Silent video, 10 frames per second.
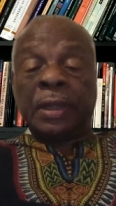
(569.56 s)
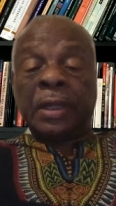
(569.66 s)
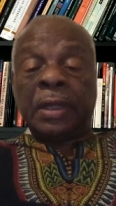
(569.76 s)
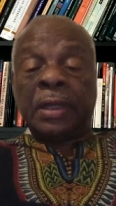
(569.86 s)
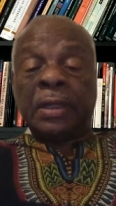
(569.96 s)

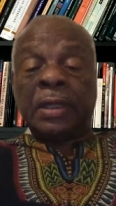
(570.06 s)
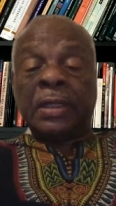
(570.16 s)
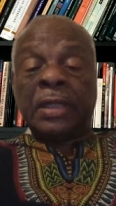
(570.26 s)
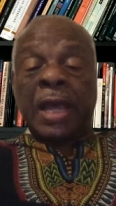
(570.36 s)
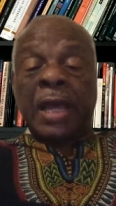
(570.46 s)

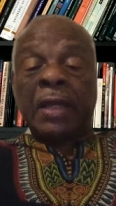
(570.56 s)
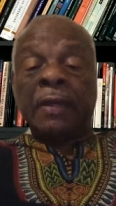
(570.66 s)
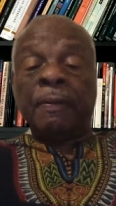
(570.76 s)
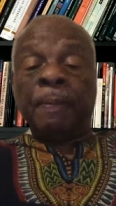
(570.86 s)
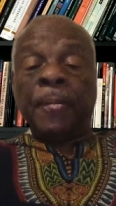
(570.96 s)
design,
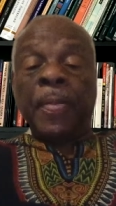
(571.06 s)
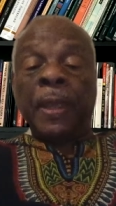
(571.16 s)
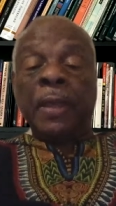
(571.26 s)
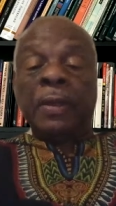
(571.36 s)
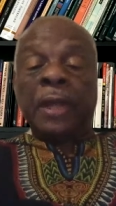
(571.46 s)

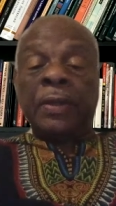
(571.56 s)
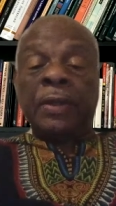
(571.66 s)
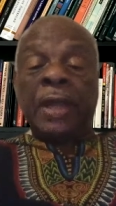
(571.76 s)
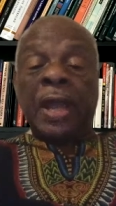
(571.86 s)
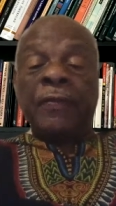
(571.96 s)
that the
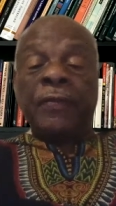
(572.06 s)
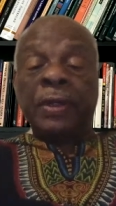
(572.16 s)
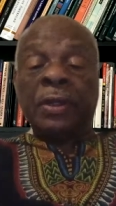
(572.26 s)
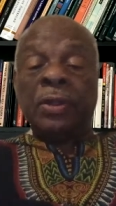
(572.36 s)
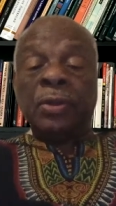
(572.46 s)
African
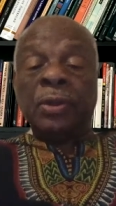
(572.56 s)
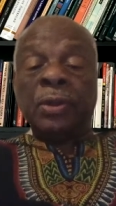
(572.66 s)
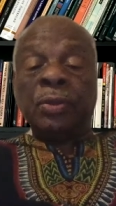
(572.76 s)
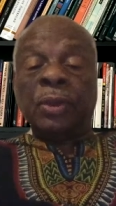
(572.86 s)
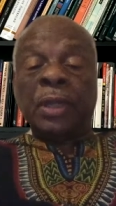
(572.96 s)
Union
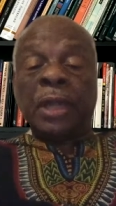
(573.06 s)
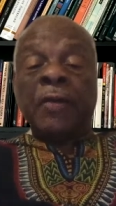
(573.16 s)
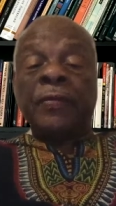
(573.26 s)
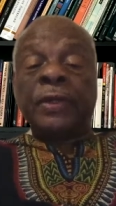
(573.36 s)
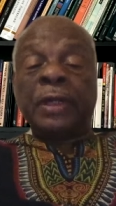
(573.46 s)
will ever
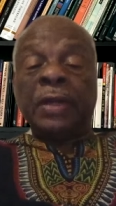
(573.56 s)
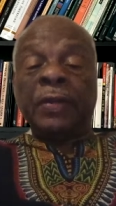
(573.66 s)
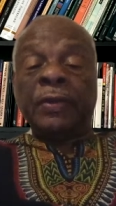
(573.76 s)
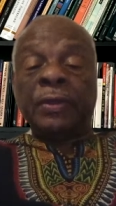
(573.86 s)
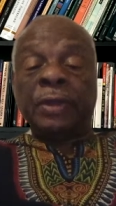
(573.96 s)
deliver to
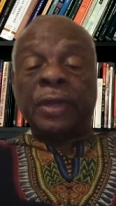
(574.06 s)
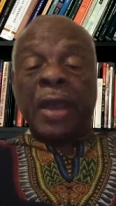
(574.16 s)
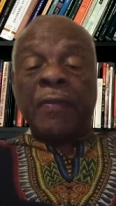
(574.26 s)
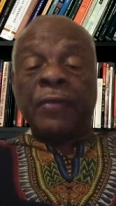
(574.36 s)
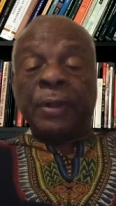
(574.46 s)
the
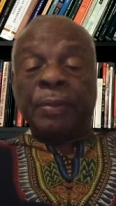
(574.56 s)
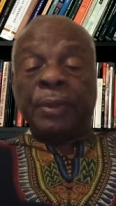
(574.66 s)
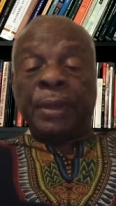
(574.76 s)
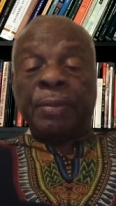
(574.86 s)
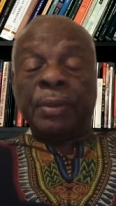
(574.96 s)
African
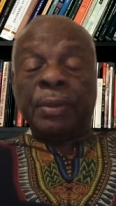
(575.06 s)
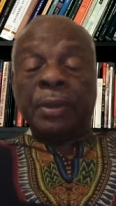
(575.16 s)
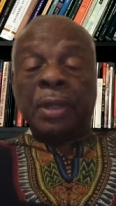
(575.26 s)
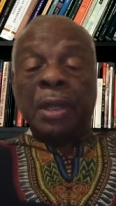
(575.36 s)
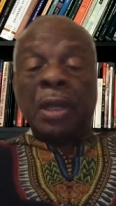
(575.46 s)
people
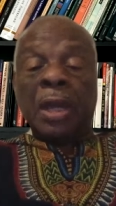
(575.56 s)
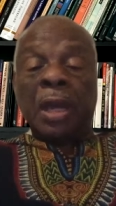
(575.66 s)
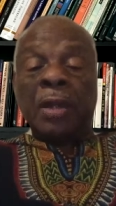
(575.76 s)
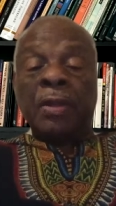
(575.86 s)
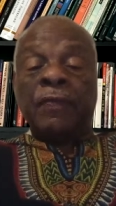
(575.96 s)
the
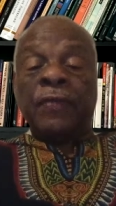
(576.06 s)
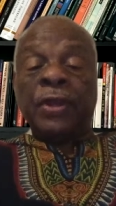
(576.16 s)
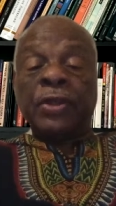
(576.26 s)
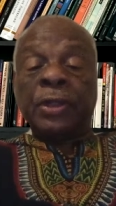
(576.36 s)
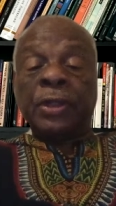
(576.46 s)
vision
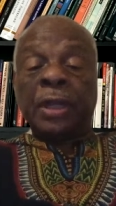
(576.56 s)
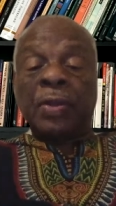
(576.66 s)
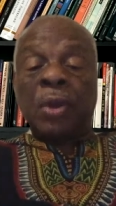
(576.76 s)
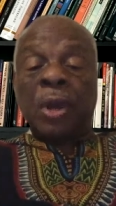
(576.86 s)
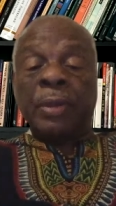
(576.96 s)
that
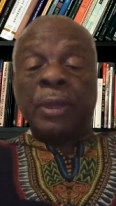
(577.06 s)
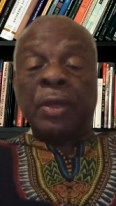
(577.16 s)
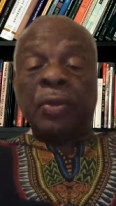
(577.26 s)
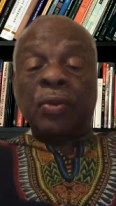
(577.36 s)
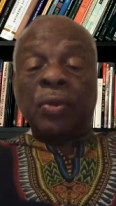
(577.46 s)
Kwame
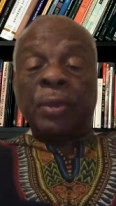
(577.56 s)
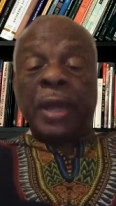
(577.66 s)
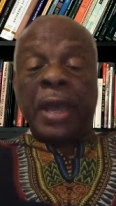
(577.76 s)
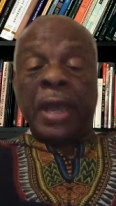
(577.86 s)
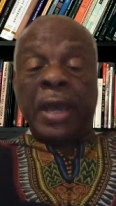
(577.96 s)
Nkrumah
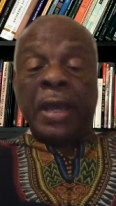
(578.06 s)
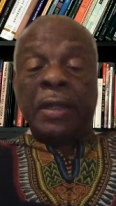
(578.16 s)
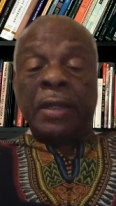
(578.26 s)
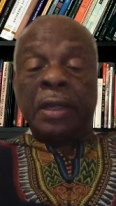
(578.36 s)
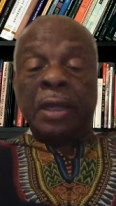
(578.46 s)
had
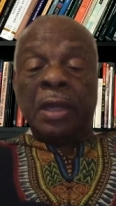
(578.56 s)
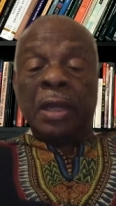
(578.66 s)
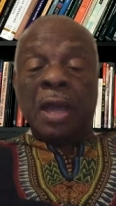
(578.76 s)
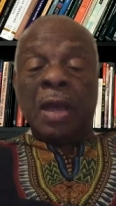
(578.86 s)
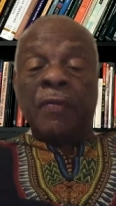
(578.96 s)

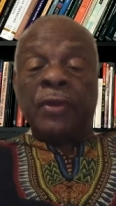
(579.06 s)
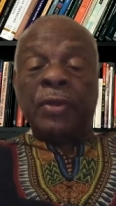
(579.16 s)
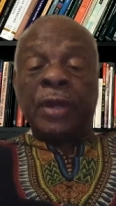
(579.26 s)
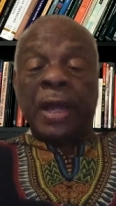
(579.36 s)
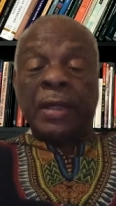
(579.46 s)
of a
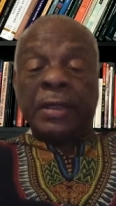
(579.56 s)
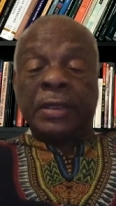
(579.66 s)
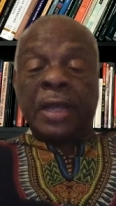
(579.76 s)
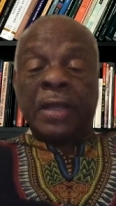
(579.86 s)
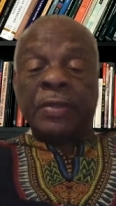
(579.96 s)
United States
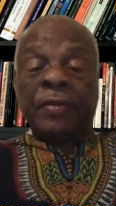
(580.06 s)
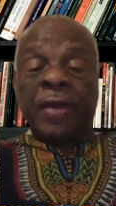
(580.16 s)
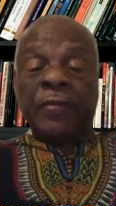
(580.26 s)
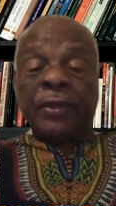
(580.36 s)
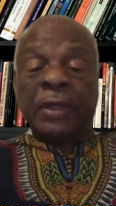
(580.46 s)
of
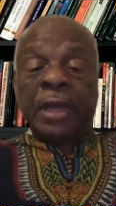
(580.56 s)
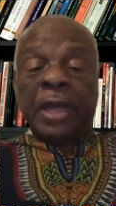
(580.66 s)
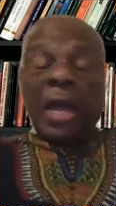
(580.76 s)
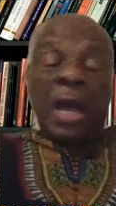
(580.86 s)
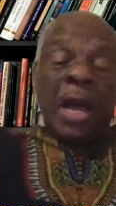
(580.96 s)
Africa.
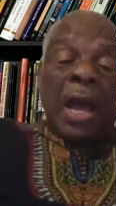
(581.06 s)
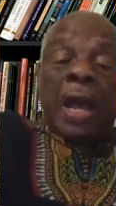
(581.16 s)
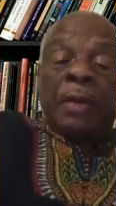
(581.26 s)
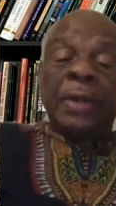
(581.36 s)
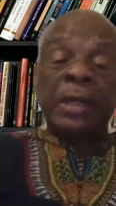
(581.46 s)
I'm
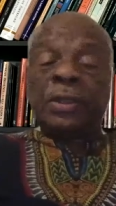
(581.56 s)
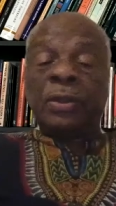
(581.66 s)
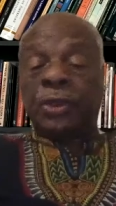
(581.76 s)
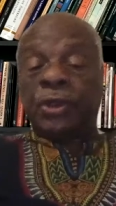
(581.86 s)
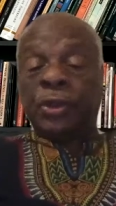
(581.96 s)
not so
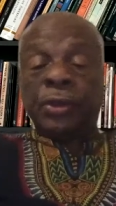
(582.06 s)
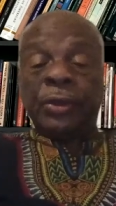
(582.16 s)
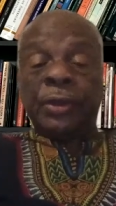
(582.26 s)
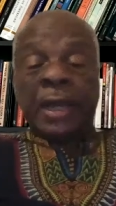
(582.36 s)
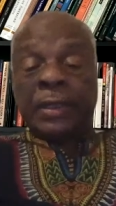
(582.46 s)
sure that